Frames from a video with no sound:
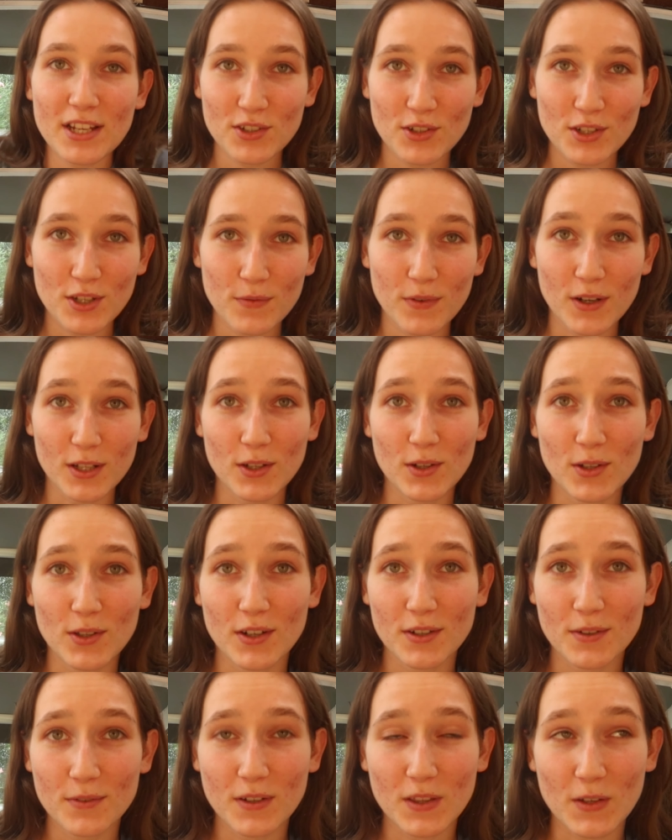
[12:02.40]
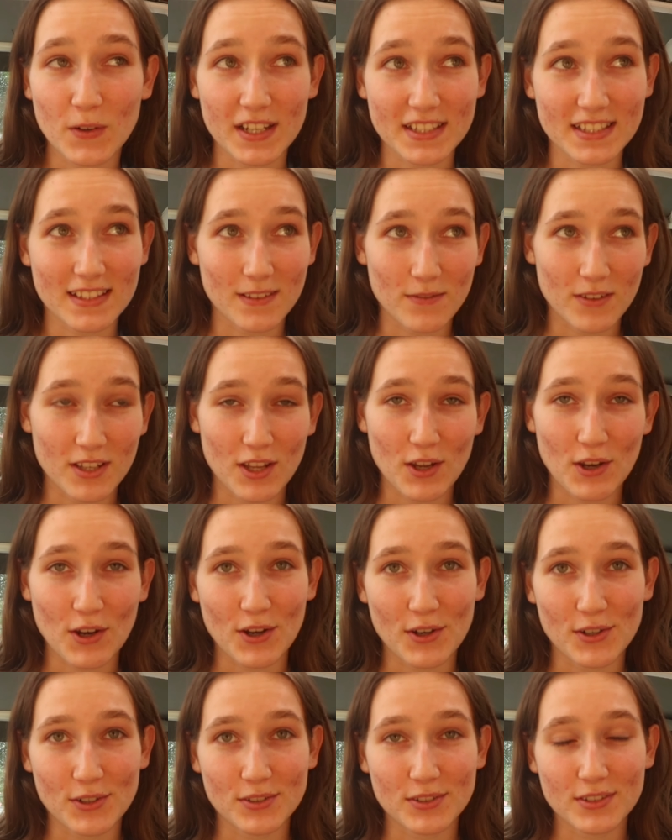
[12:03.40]
sure you follow along for the rest of the
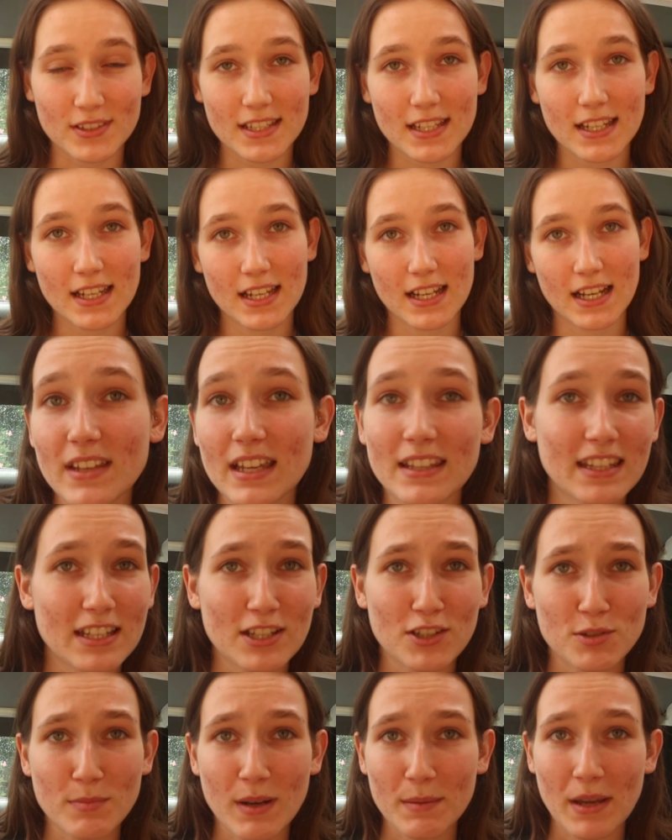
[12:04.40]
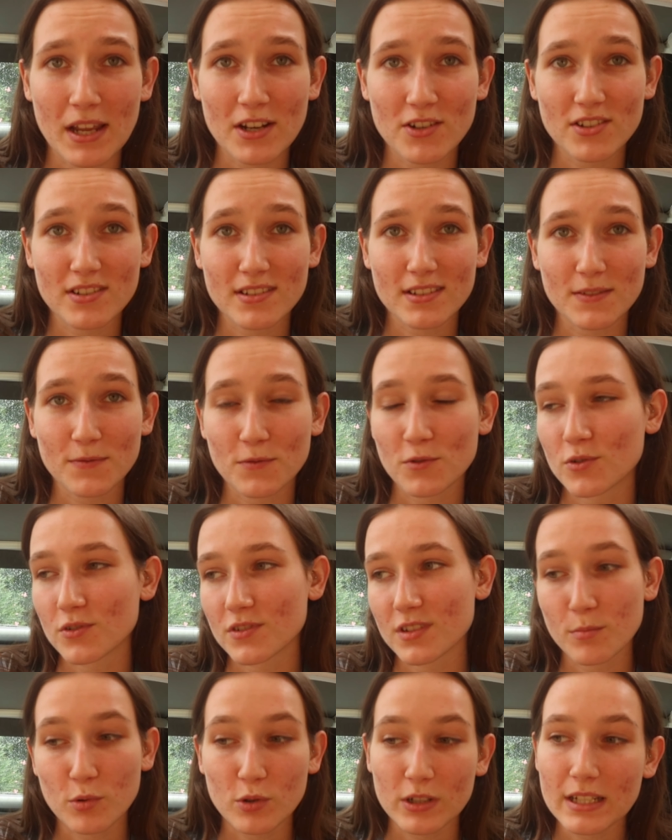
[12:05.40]
videos, and thank you to my patrons for
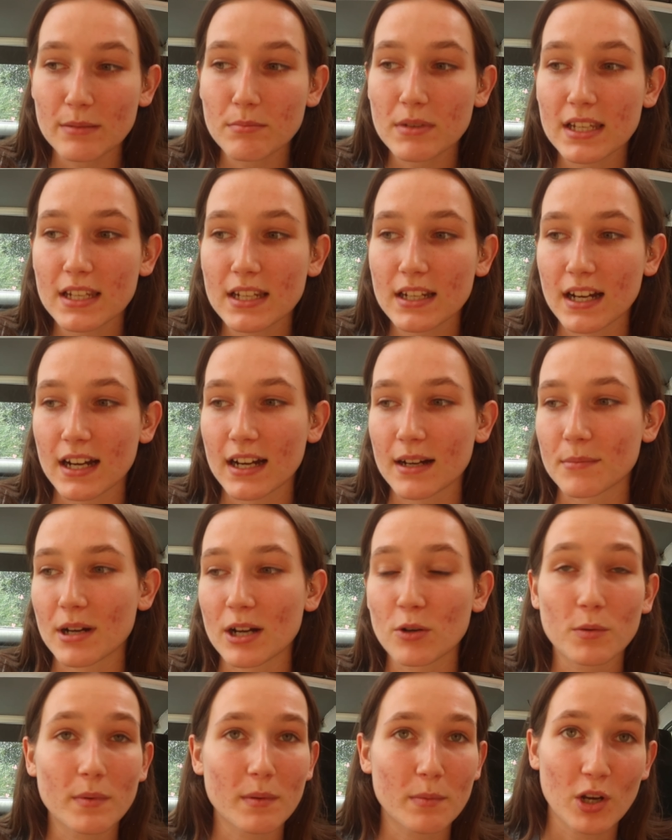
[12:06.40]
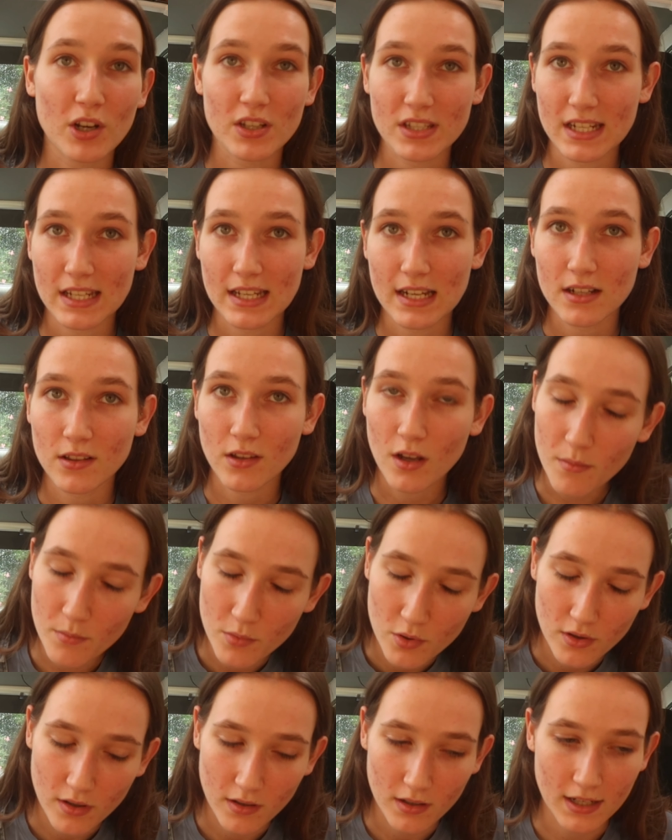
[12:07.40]
supporting me. I will be posting a lot
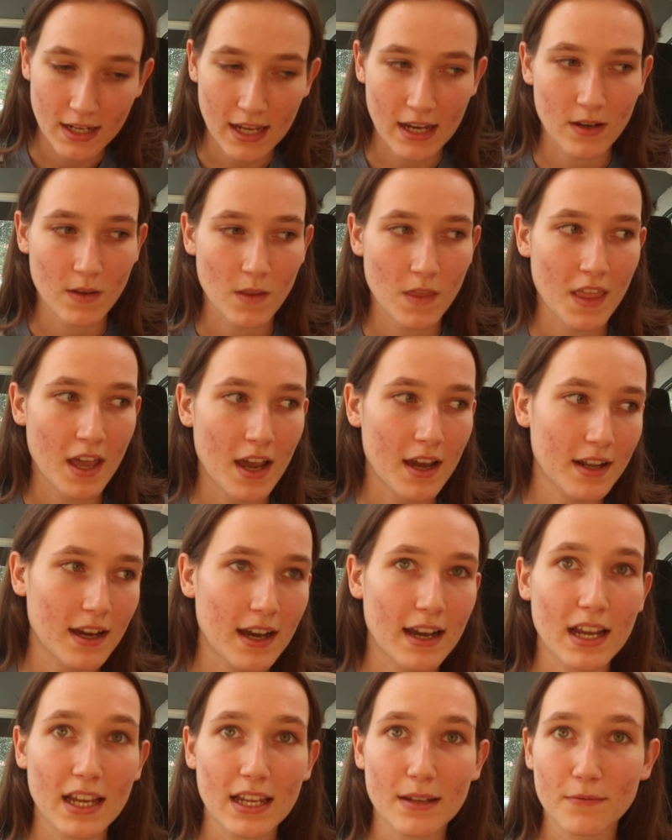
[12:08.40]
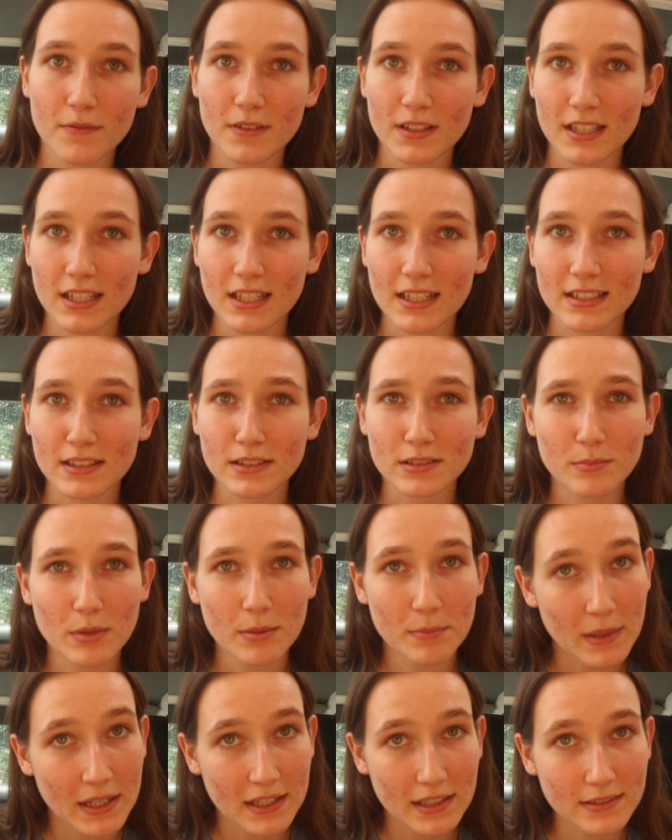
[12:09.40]
more now that I am feeling a little
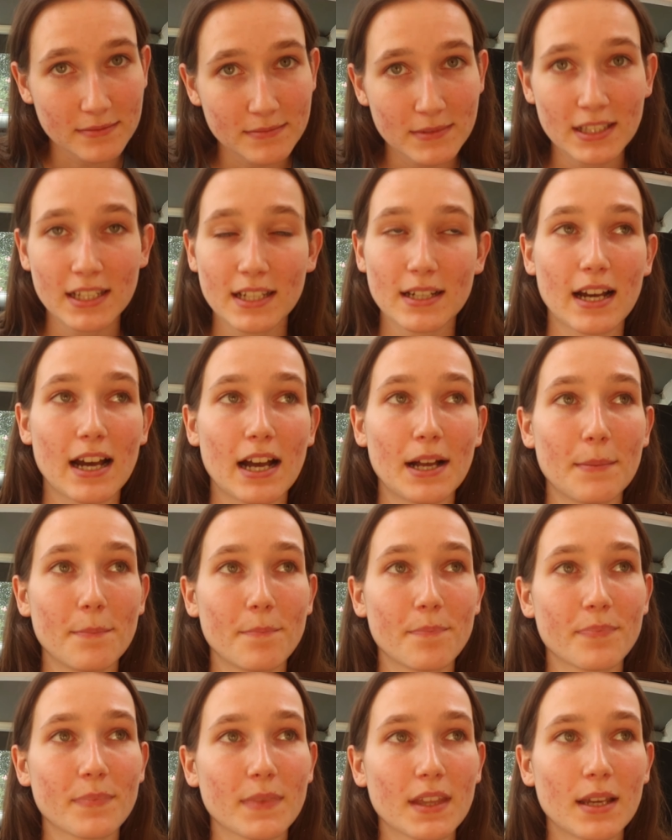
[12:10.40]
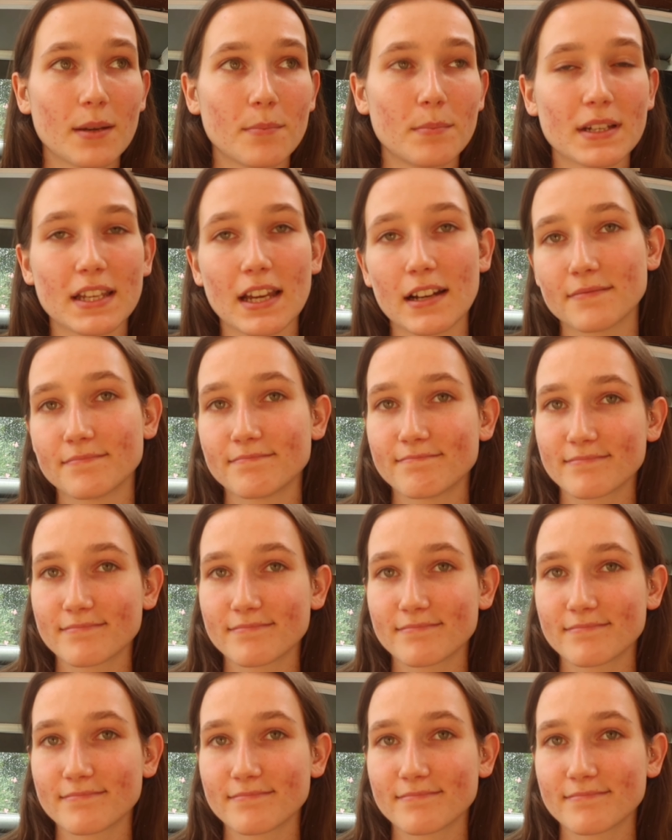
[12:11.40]
bit better, but yeah,